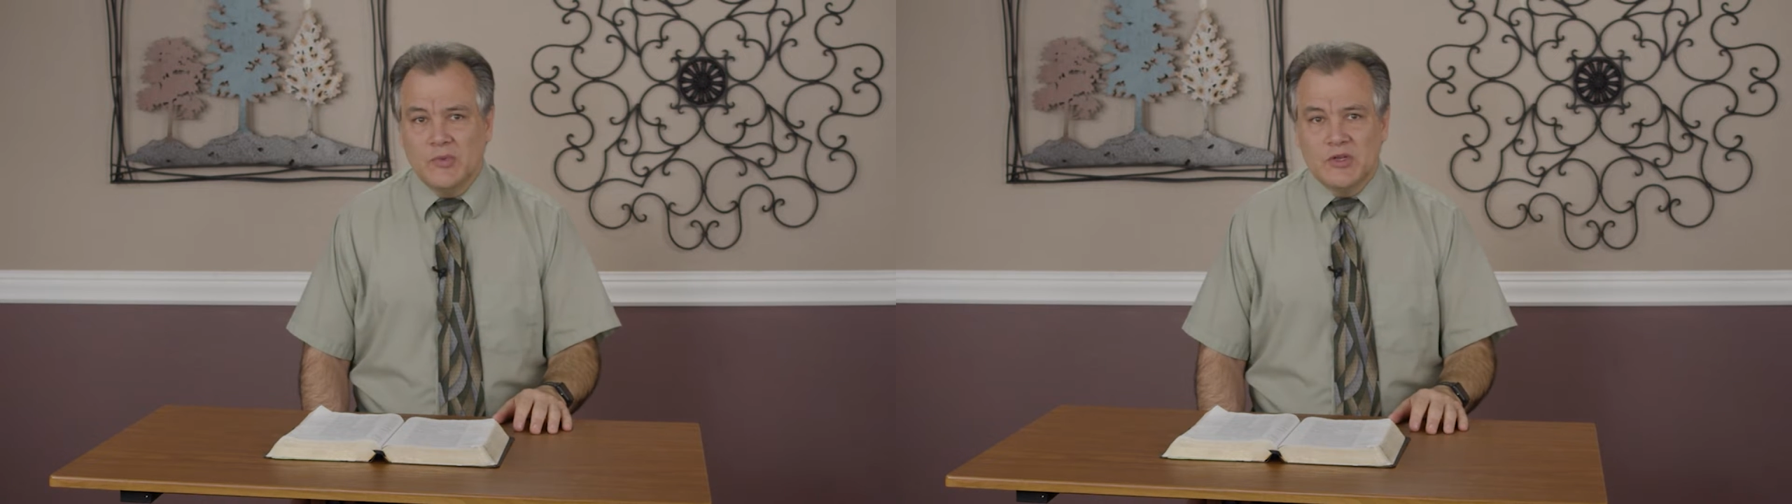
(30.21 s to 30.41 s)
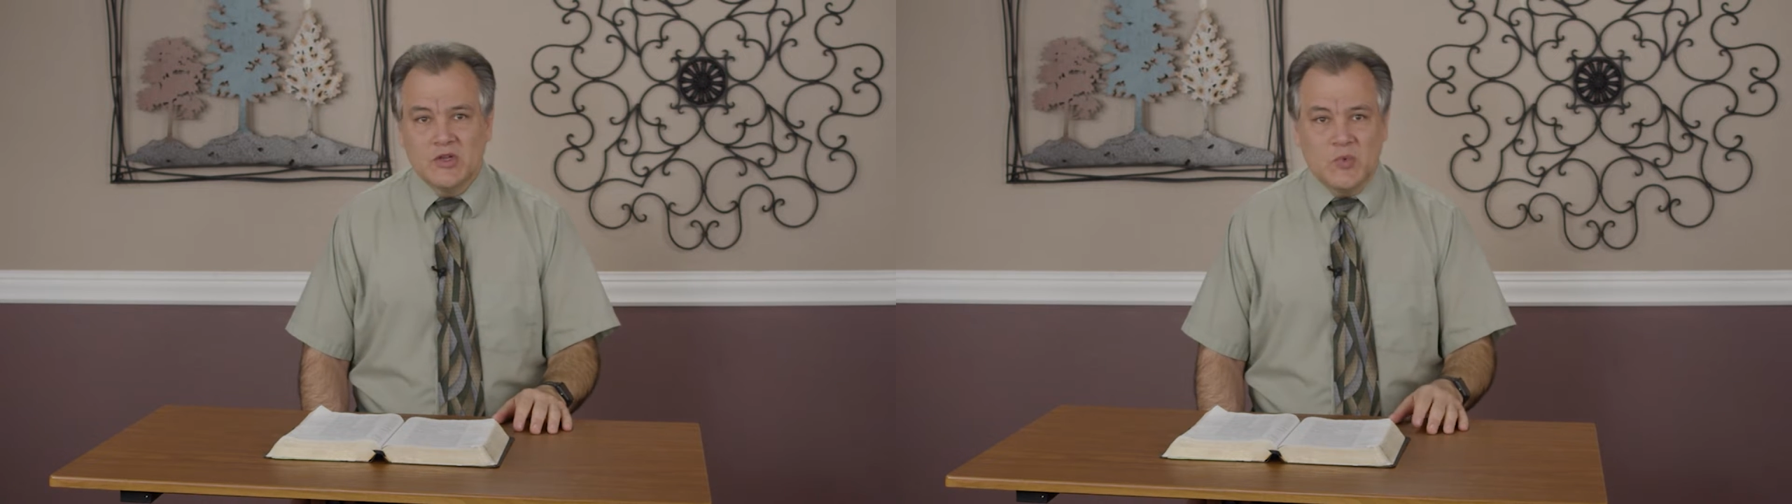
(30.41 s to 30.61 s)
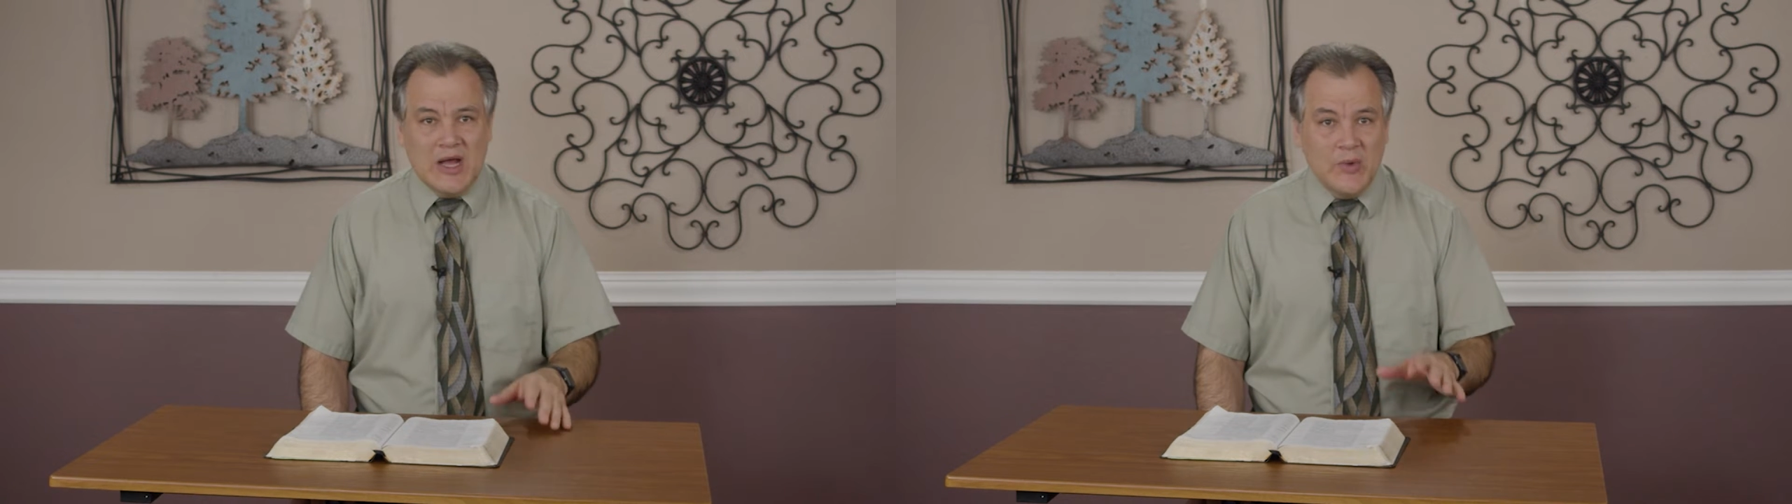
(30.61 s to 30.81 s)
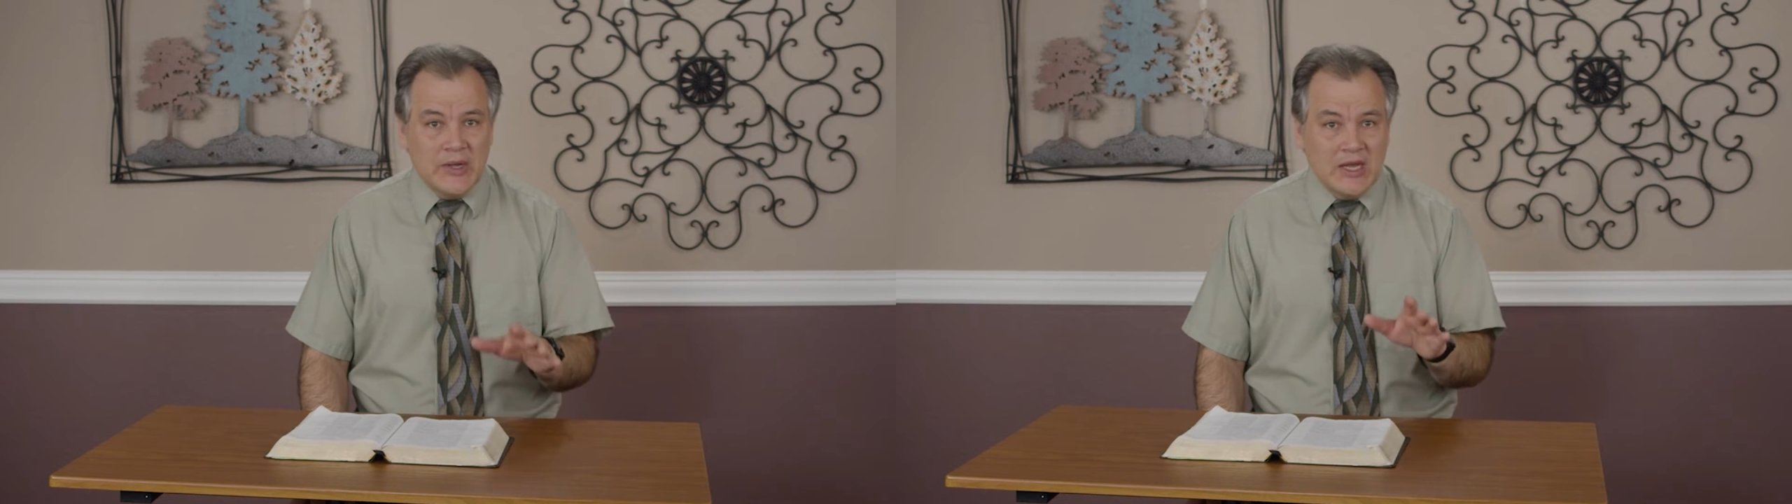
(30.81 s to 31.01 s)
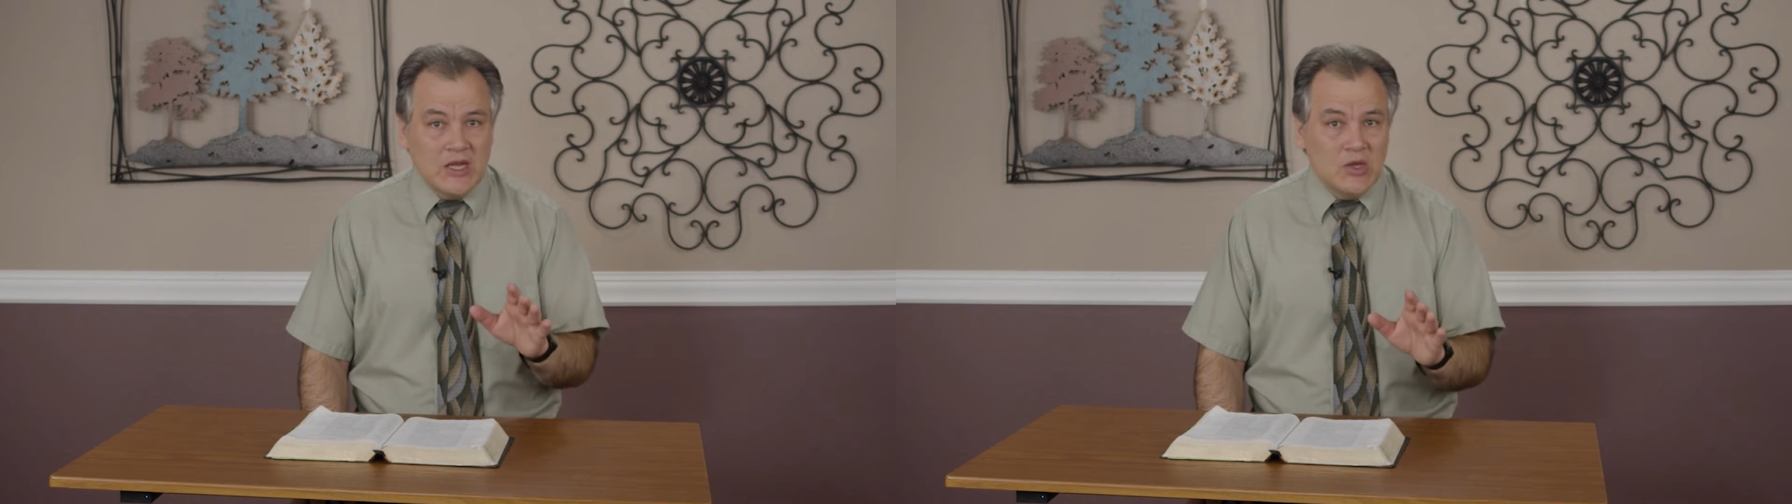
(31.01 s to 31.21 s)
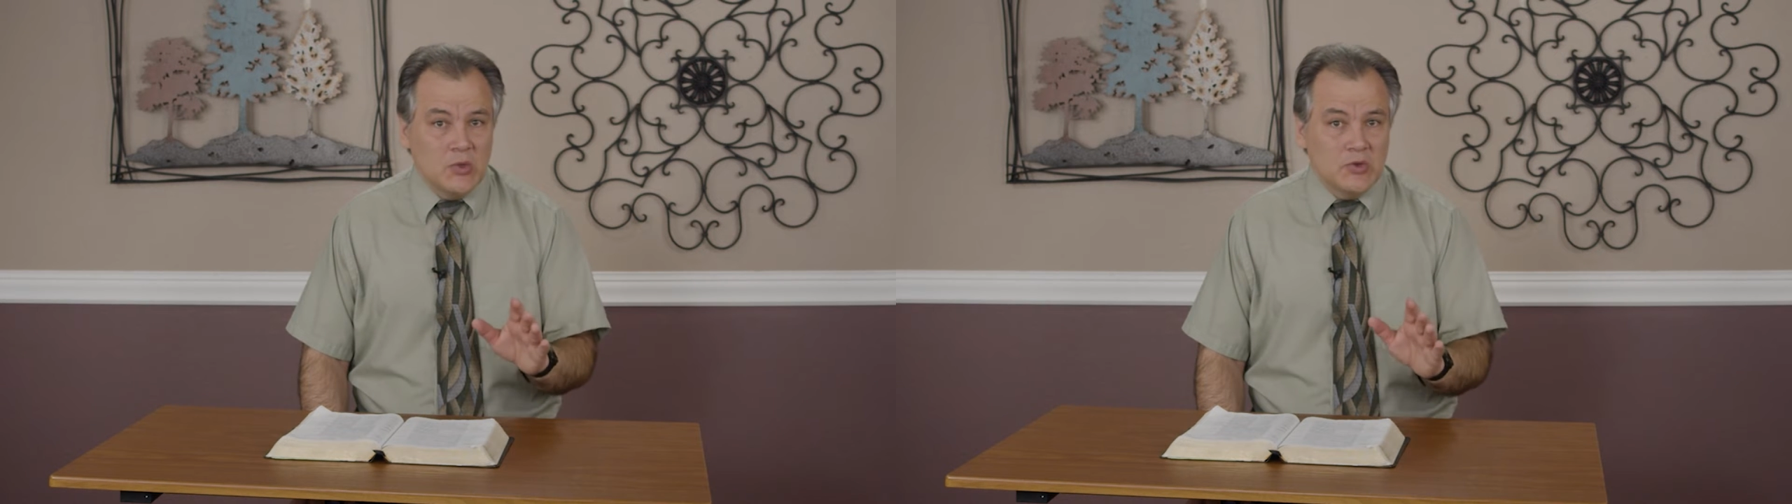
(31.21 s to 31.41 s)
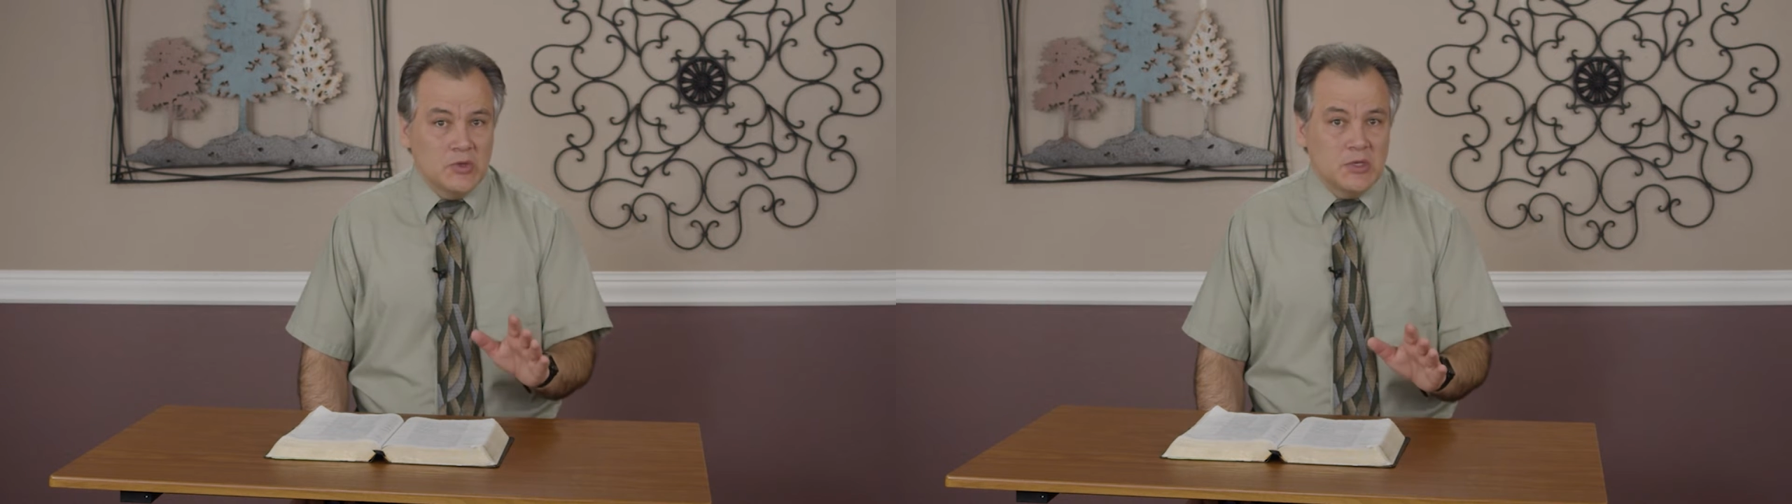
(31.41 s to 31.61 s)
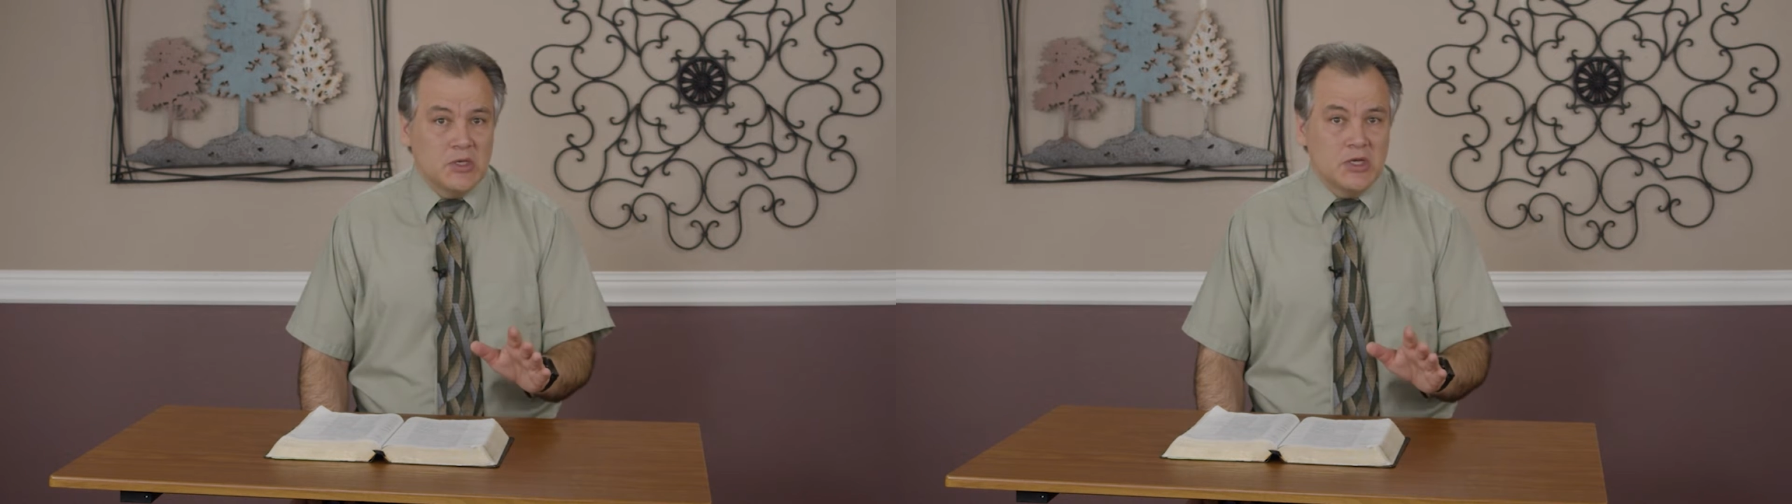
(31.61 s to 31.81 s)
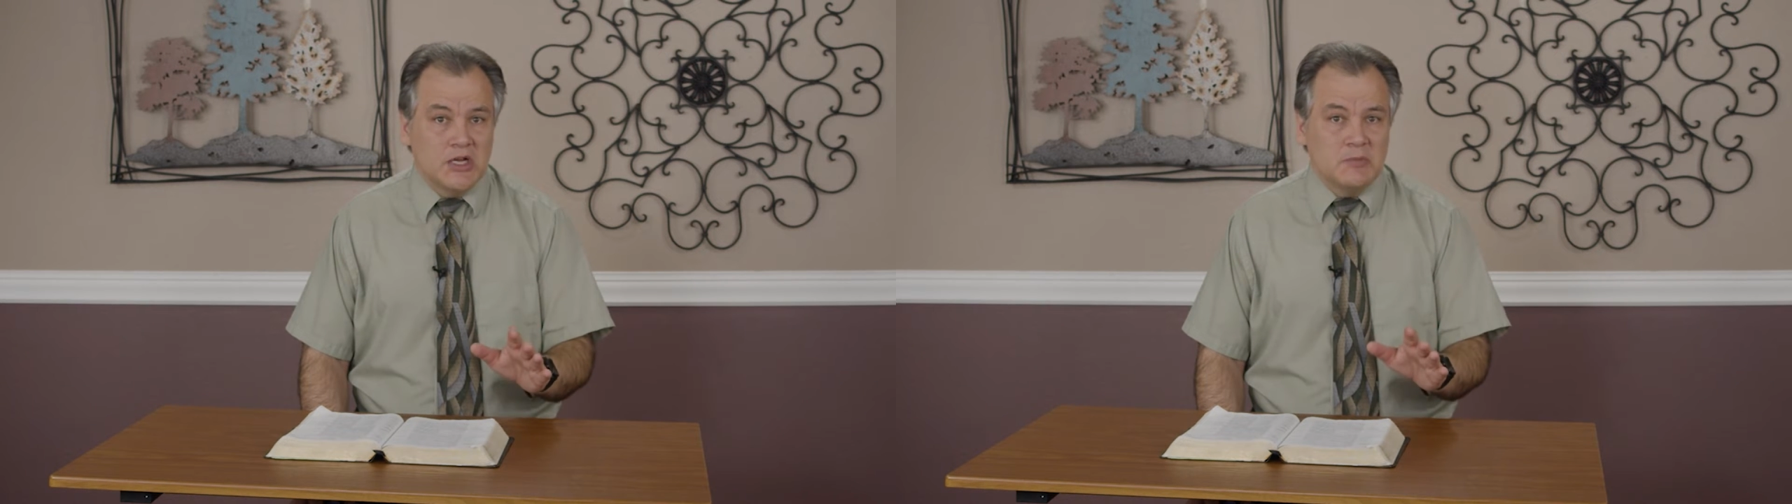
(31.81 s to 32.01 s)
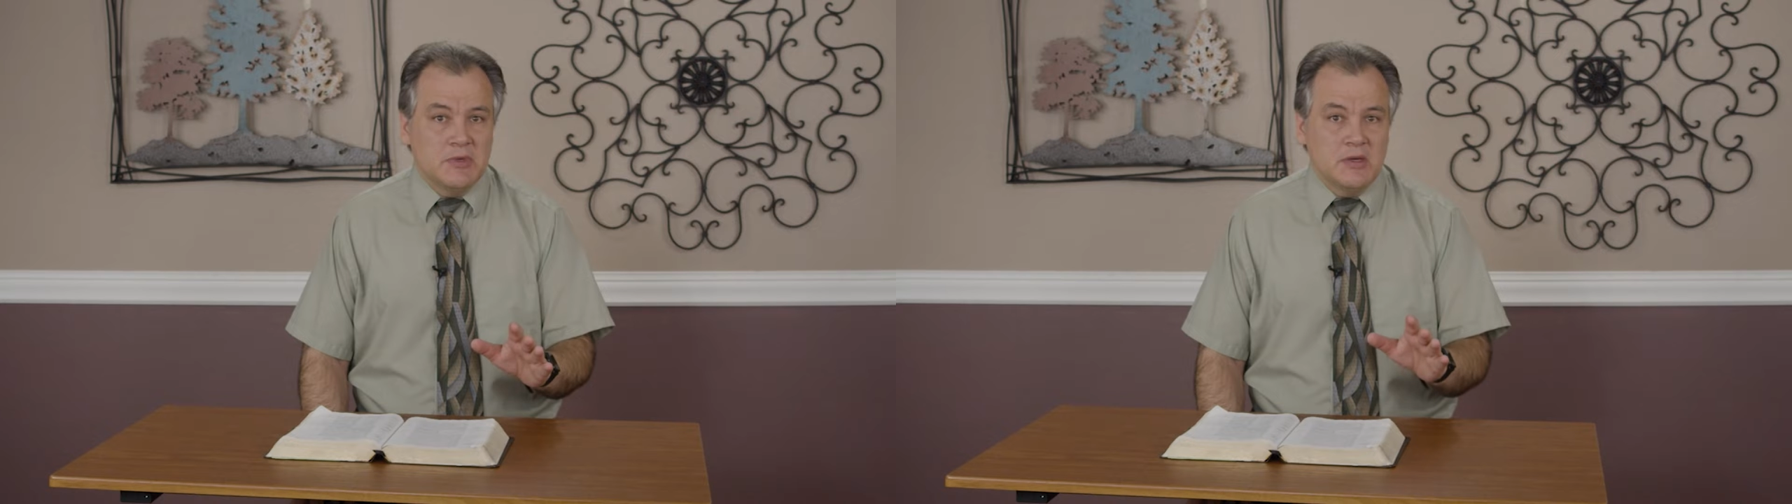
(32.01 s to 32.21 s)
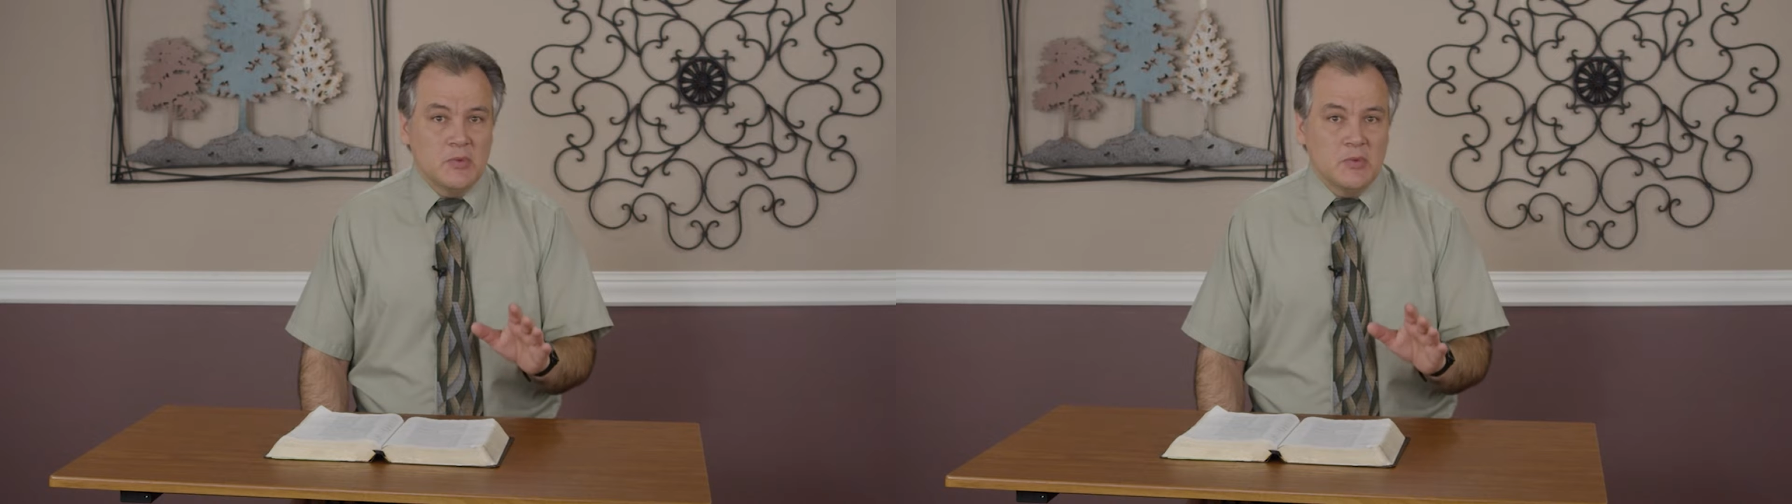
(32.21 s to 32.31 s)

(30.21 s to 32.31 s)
which is why we need to use good judgment